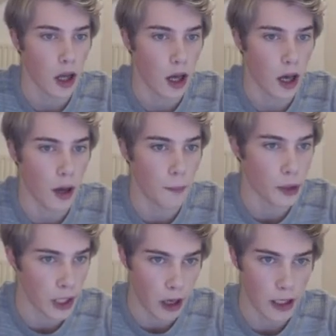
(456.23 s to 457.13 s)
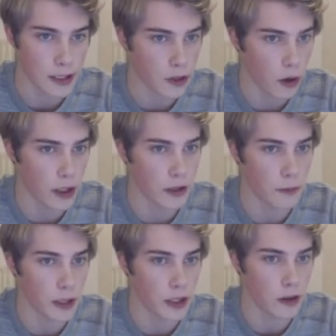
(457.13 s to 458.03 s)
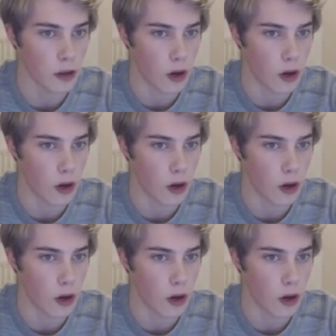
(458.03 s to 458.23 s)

um, but now let's go into a bit